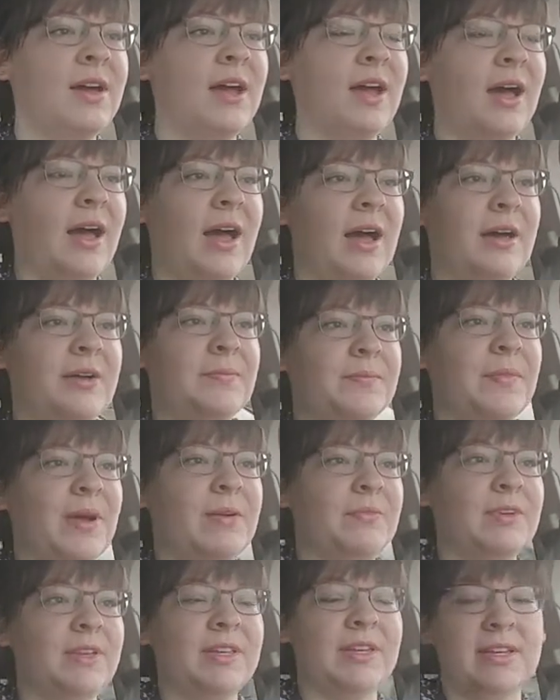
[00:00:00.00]

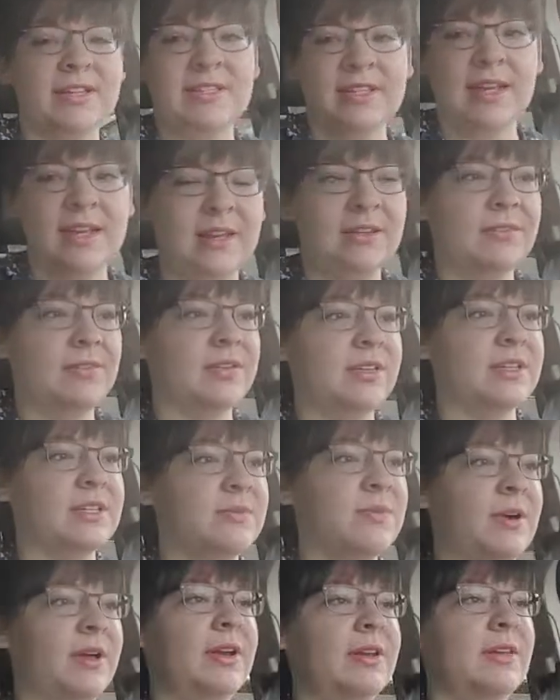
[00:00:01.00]
I'm really excited for this
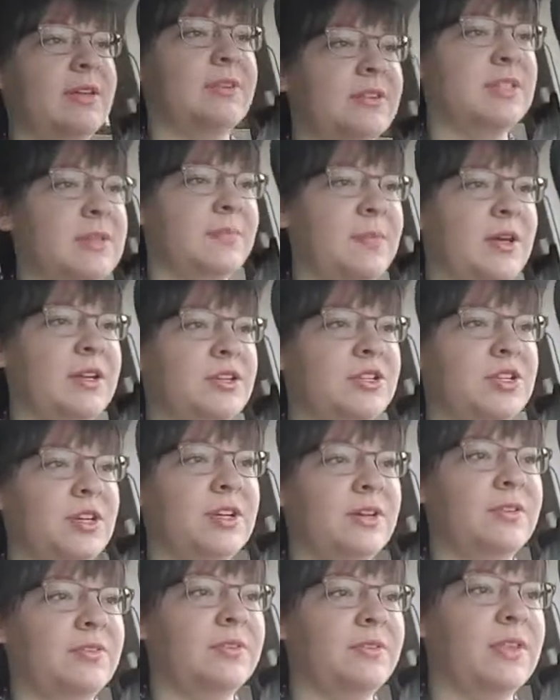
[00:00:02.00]
one. And there's a bunch
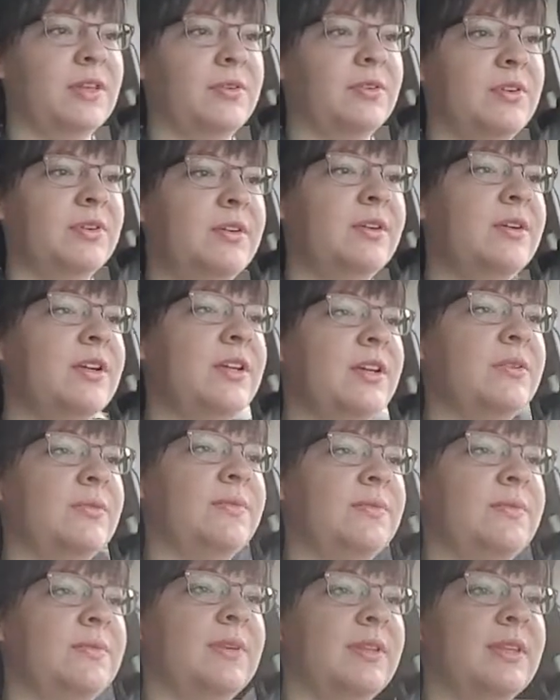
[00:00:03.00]
of, they were already
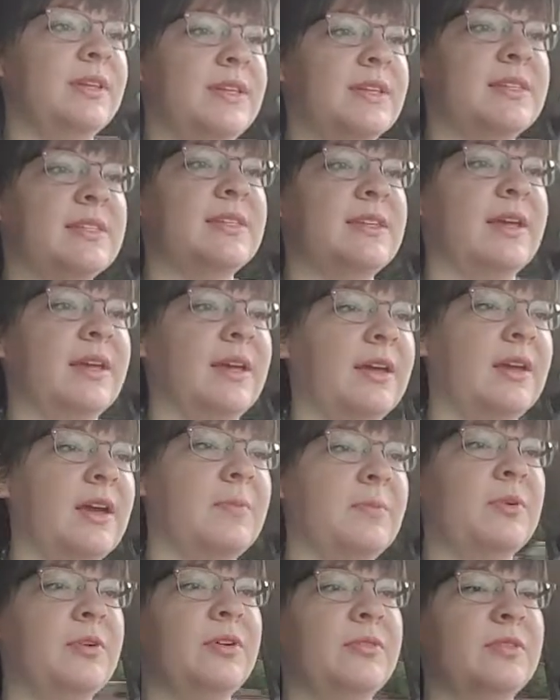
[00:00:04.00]
released like a
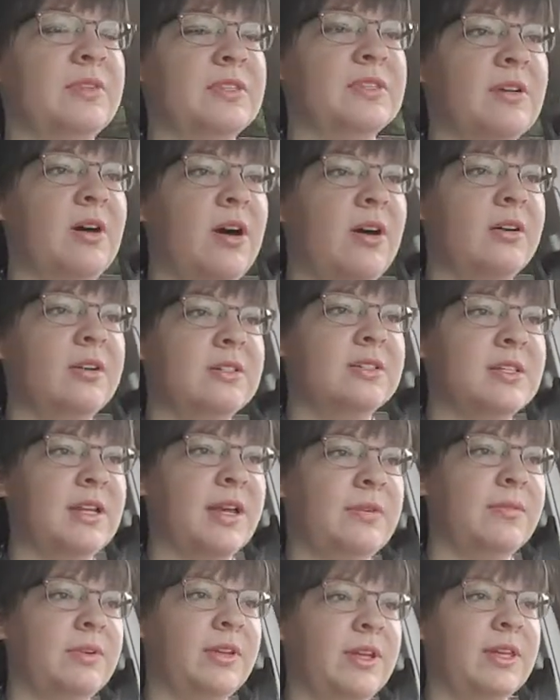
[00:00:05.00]
couple of the songs, and I
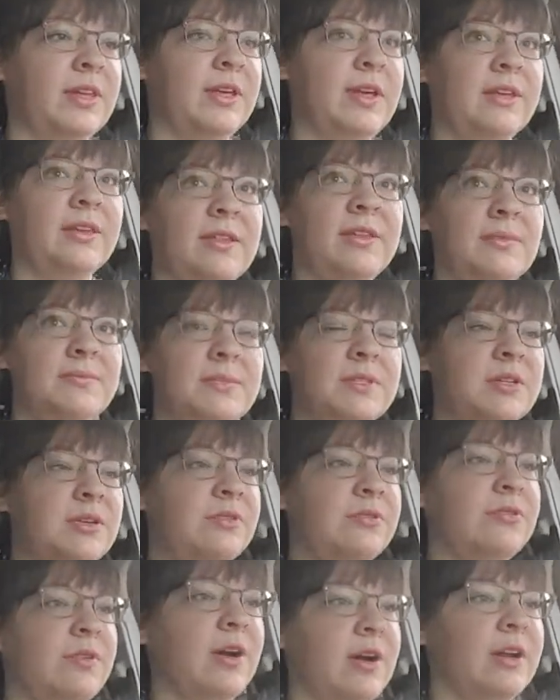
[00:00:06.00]
really like them so
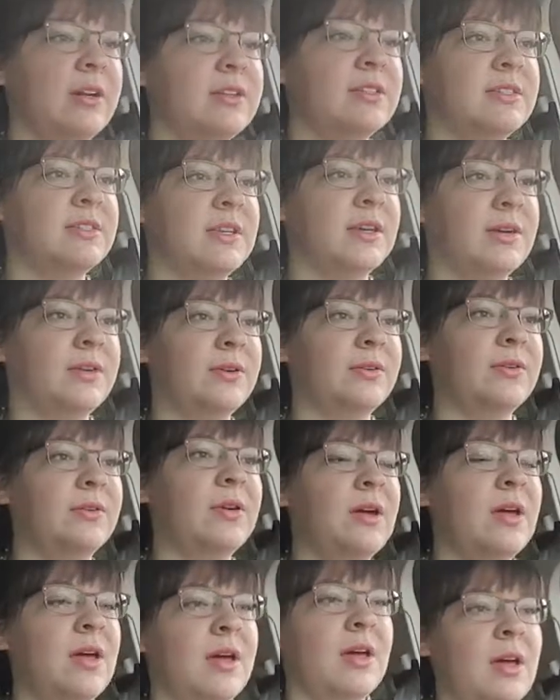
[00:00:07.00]
far, so
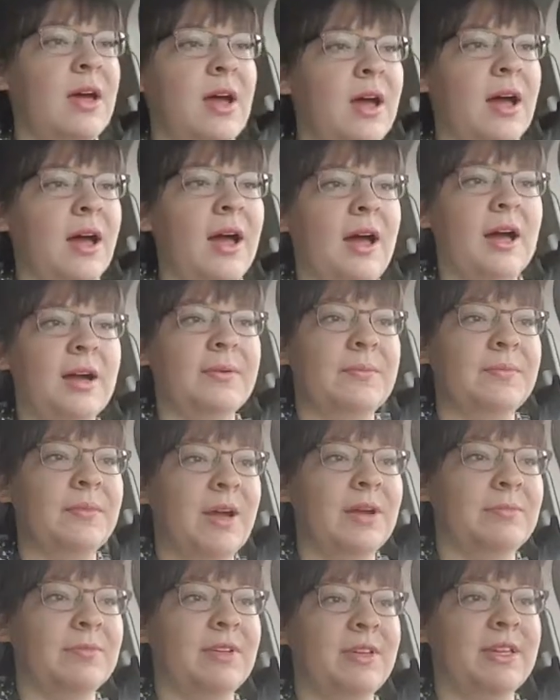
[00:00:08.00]

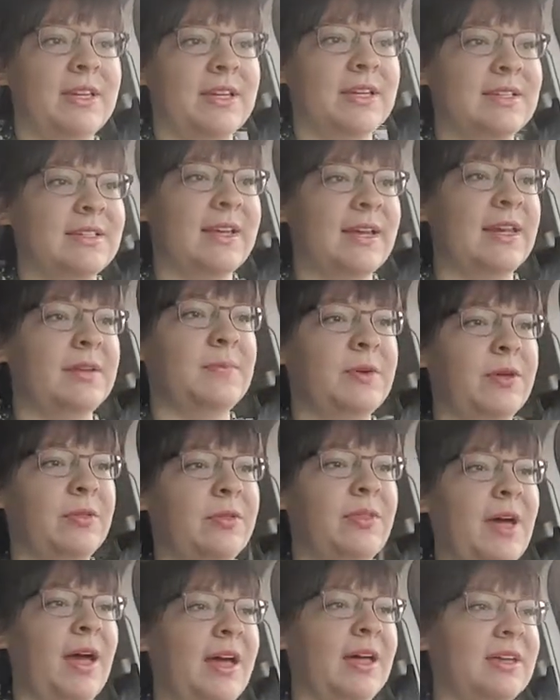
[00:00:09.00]
I'm really excited about
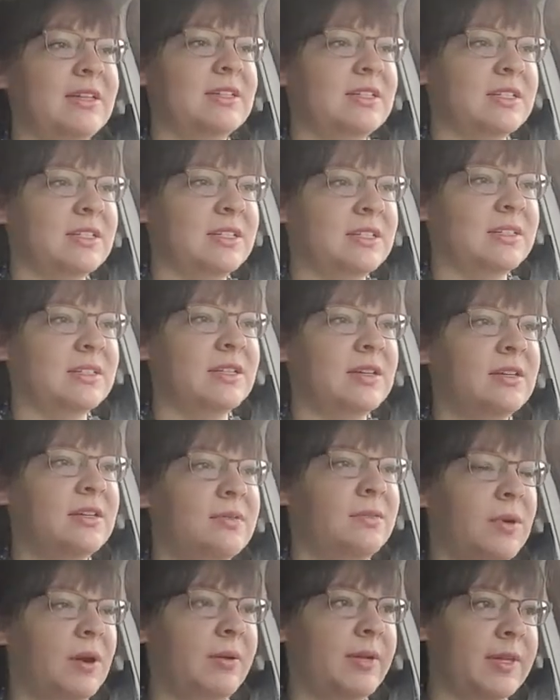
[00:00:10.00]
that,
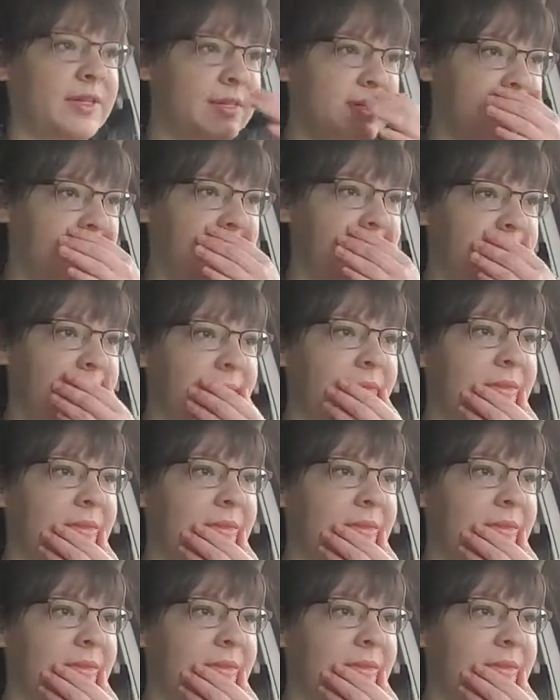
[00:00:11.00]
and probably stop